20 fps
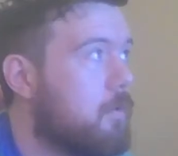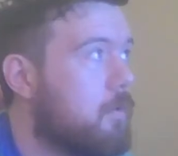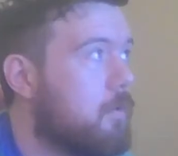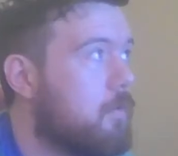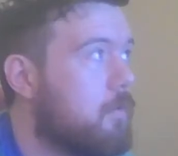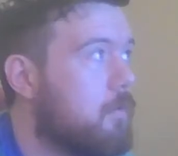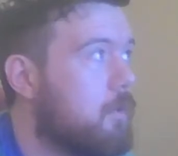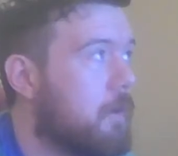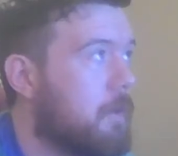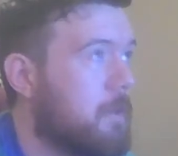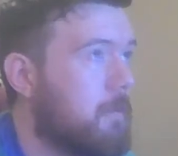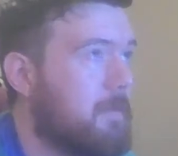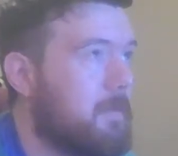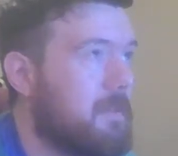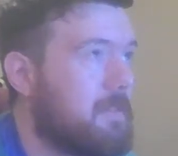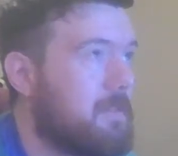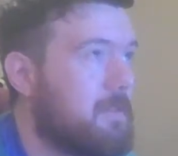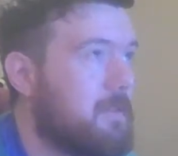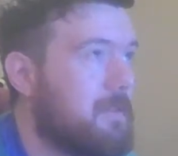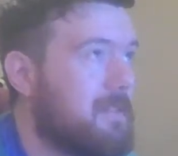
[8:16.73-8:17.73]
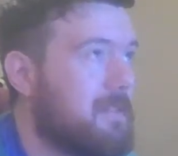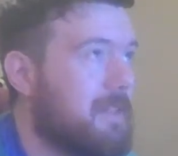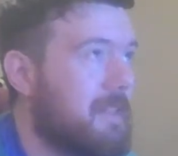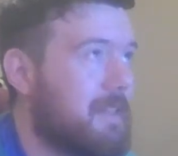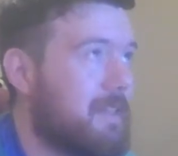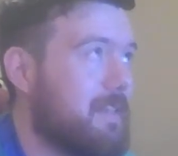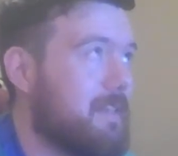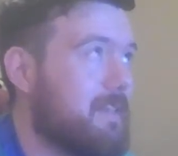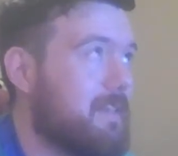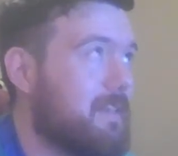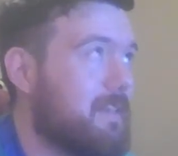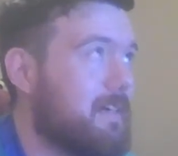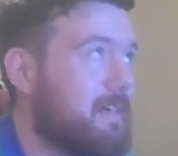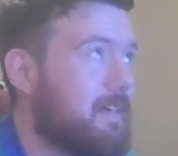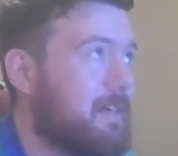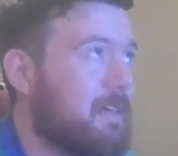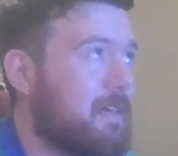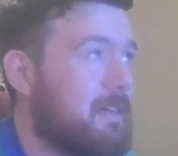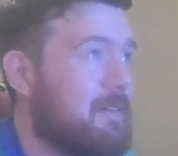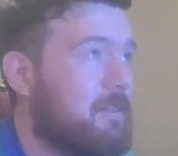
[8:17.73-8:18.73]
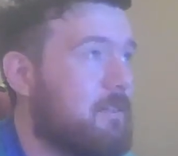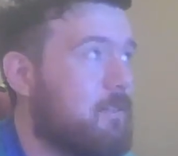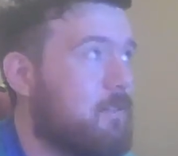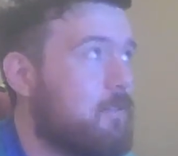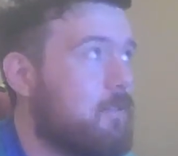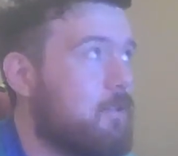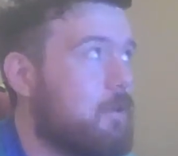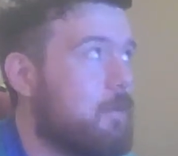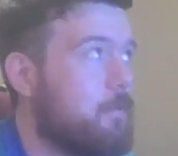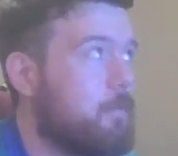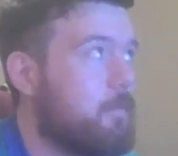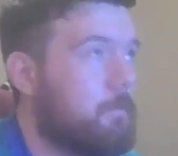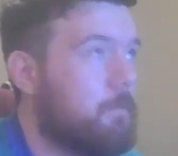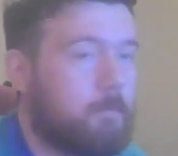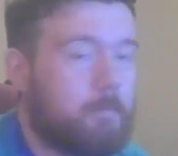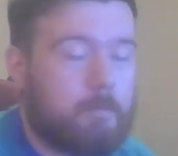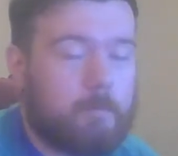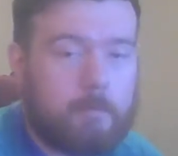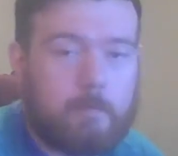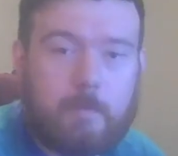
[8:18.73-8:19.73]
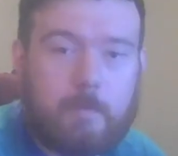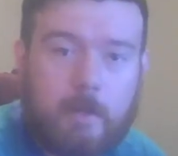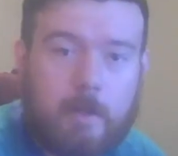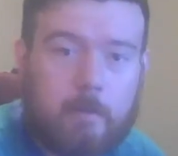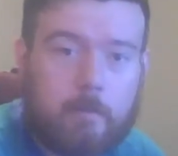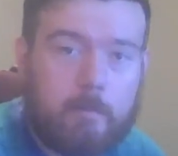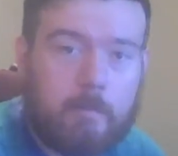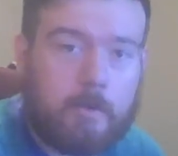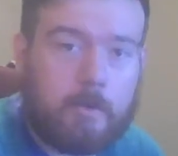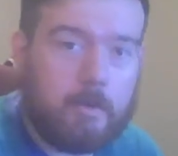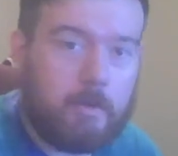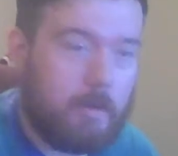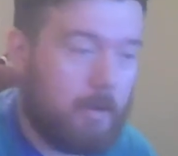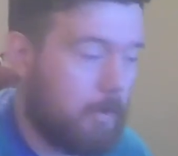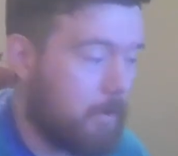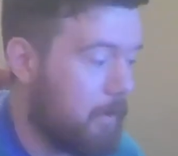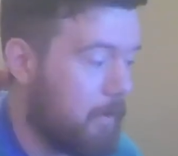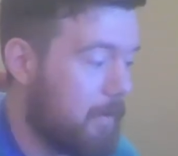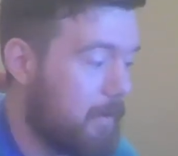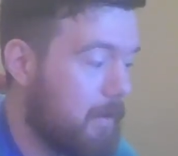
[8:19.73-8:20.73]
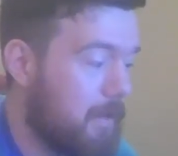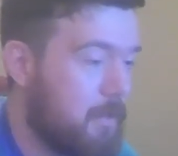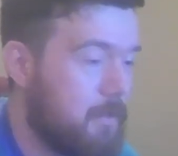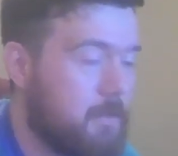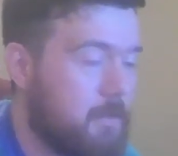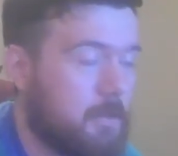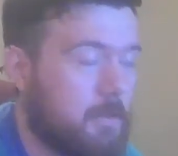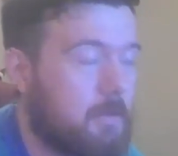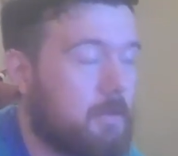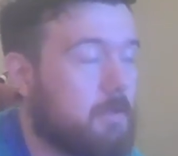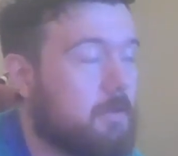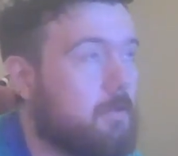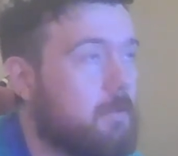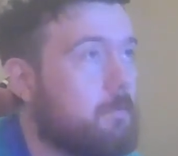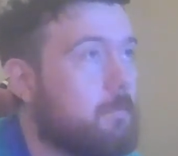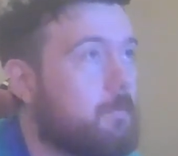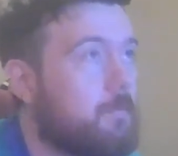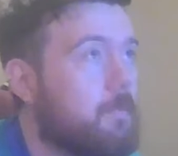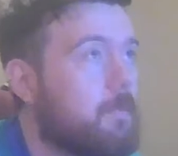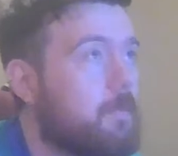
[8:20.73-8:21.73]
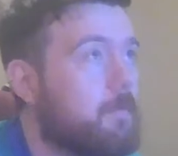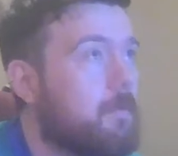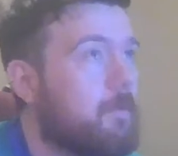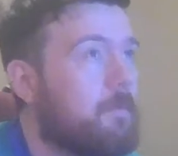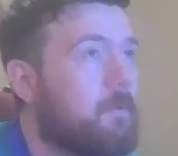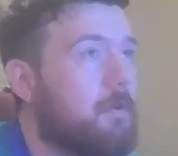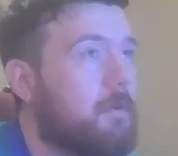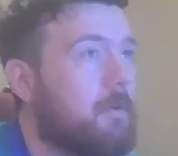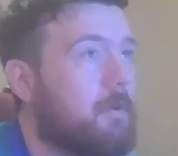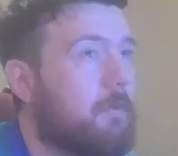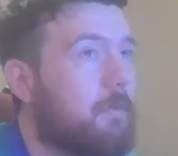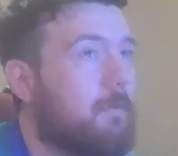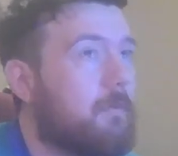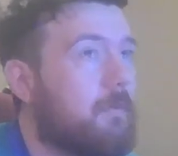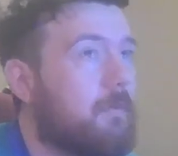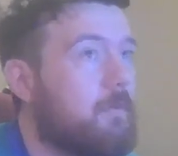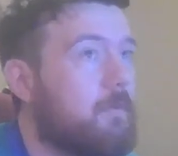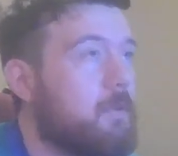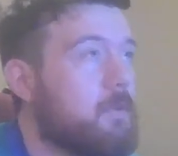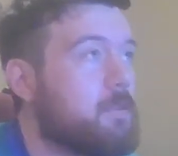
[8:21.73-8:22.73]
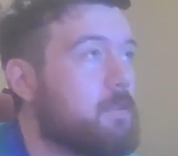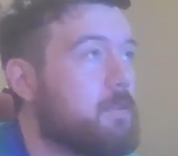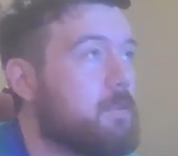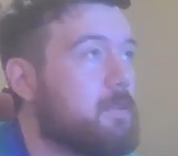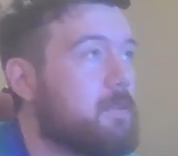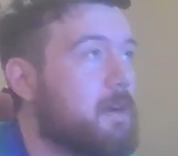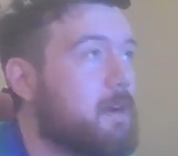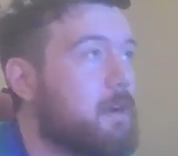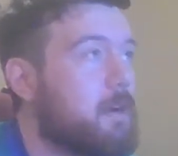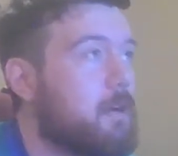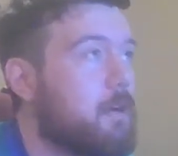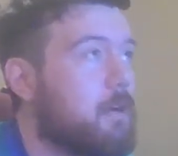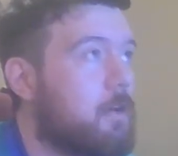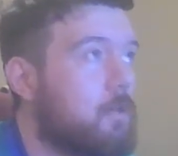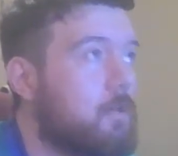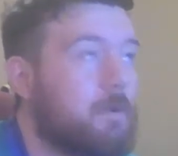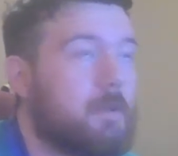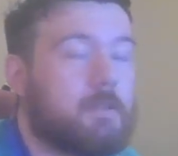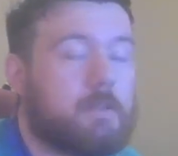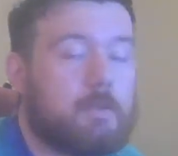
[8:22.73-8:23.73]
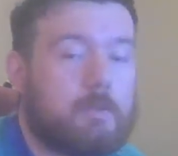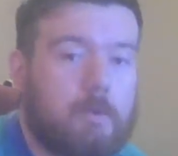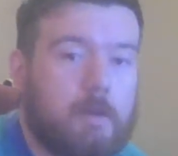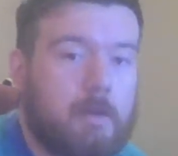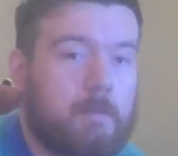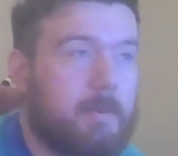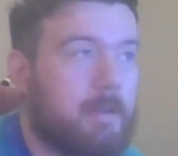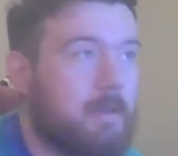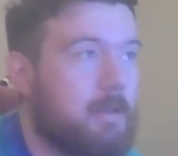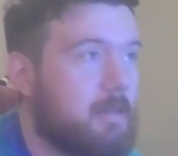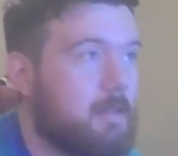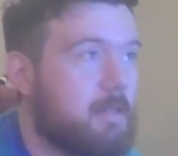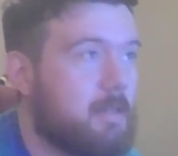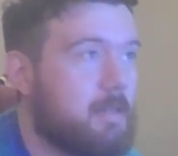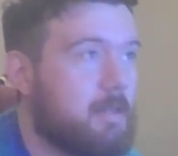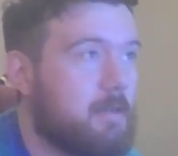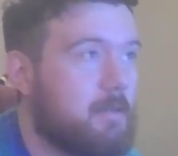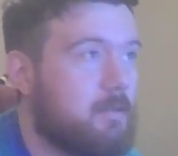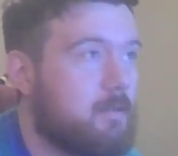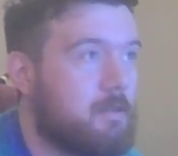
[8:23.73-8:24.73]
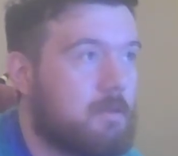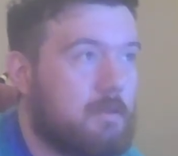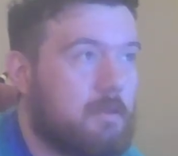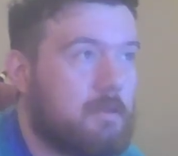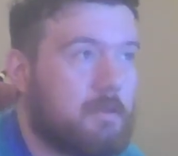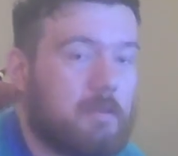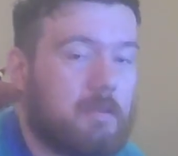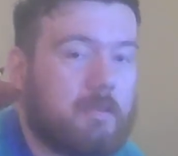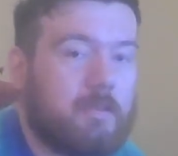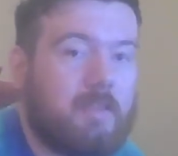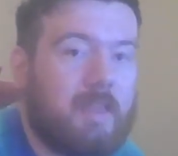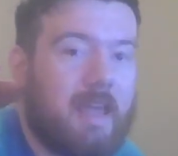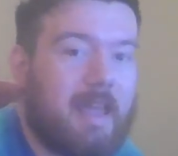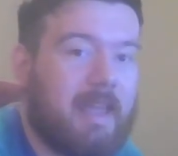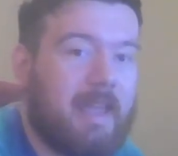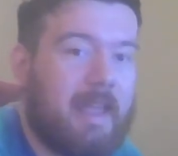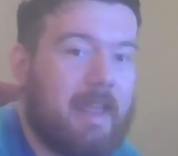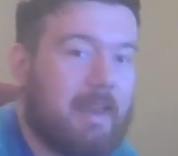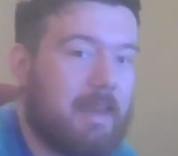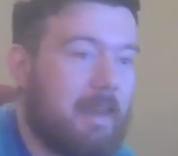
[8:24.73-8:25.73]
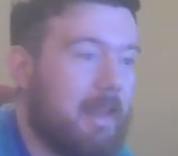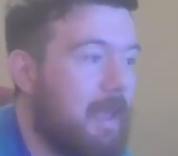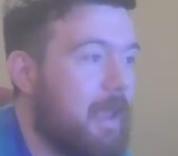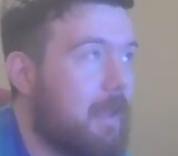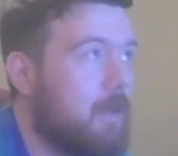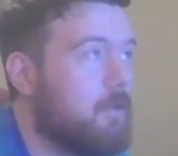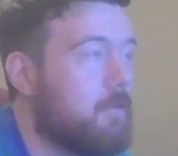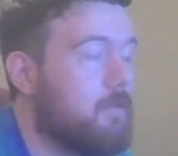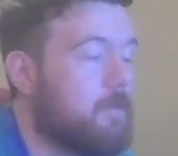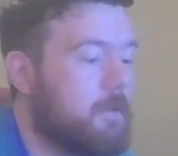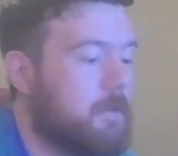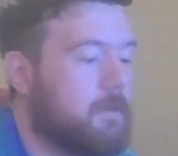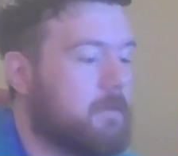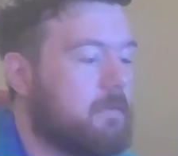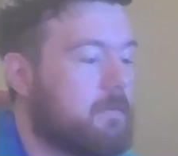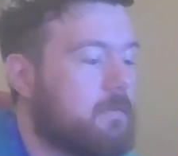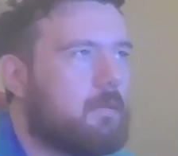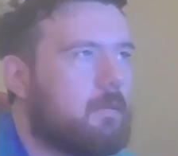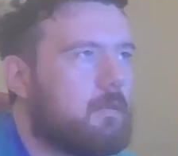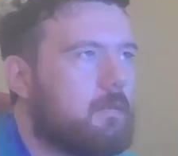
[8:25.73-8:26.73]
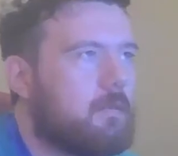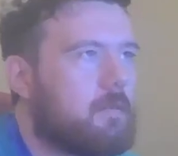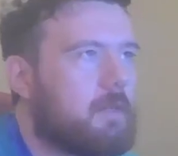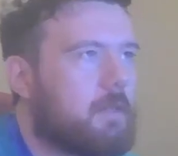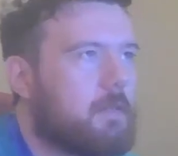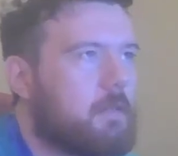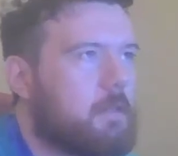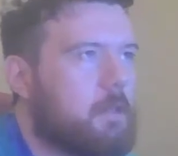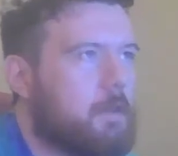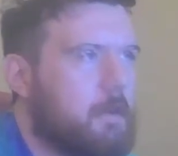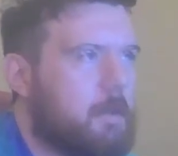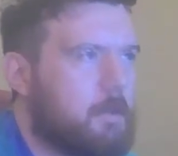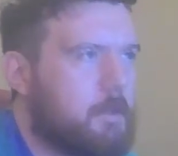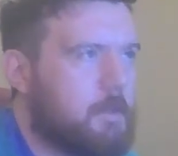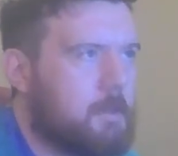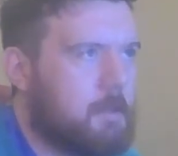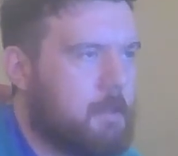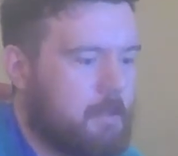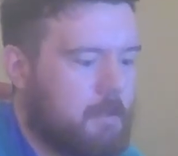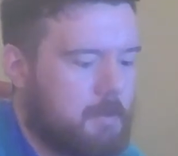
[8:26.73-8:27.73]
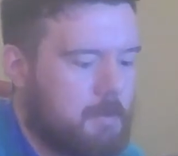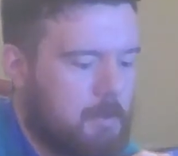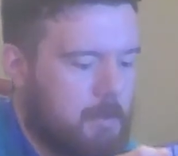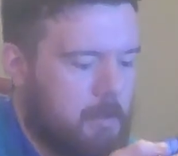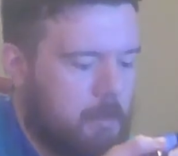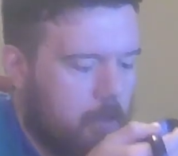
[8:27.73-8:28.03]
were in the midst of this that didn't die, or you know, brutally or injured to the point where they're forced to retire, are going to quit because they can't handle this. It's also interesting to see